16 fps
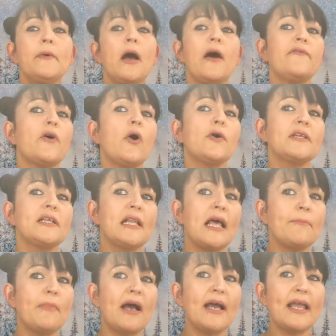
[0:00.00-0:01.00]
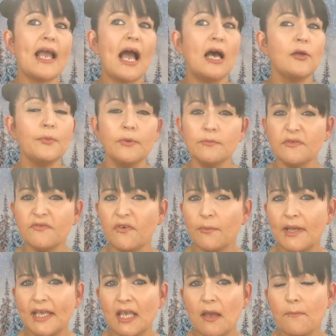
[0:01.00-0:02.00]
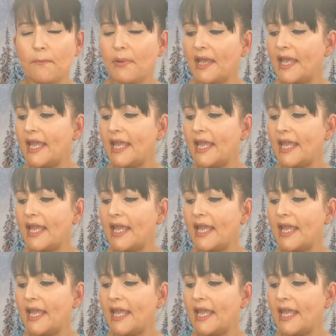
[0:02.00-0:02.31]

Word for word: I've ordered like my albums from EMP.